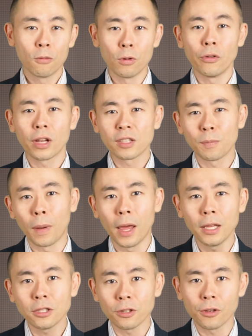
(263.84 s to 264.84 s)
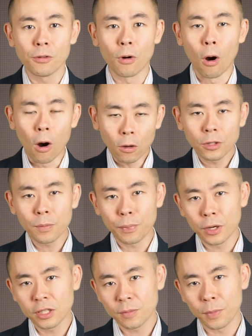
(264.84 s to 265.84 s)
will explain to you all the
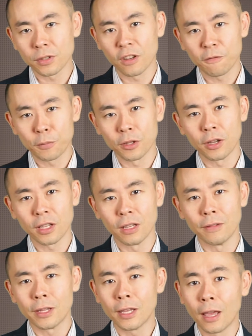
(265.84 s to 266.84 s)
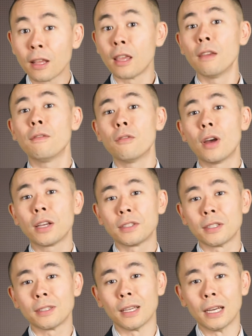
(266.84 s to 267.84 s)
principles of productivity and give you
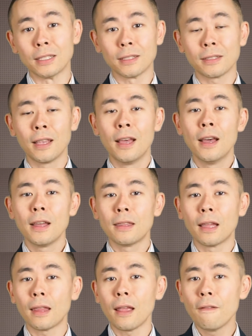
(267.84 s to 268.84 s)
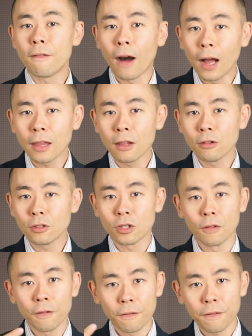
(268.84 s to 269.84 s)
exercises that invite you
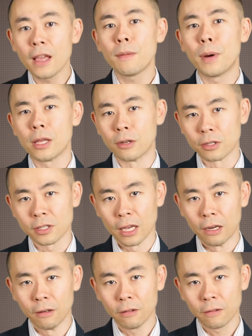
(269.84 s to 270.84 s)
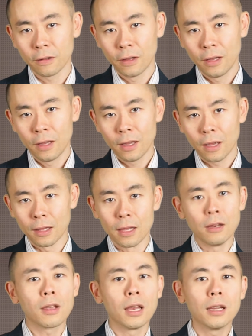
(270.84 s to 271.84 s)
to think by yourself, and
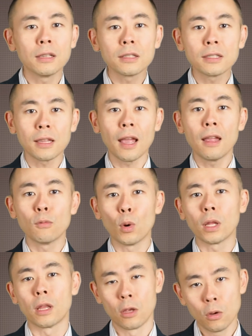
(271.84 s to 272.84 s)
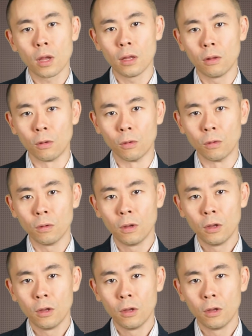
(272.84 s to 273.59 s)
then you can understand what you can do